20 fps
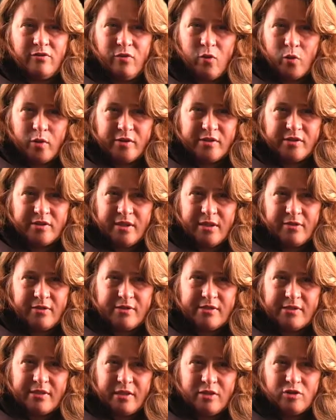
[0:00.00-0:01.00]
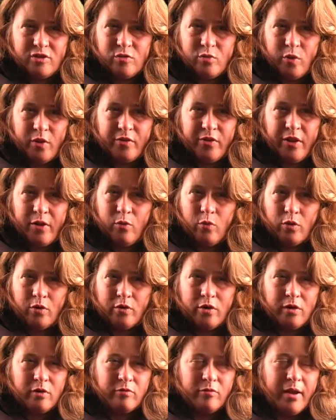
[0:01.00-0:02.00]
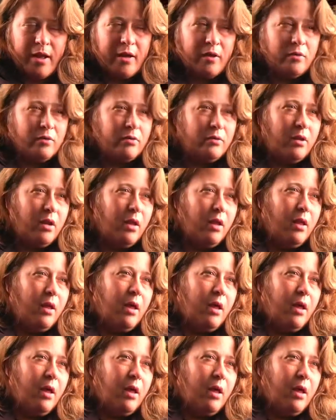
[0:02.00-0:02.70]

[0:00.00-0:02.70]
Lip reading: force in the center where they work around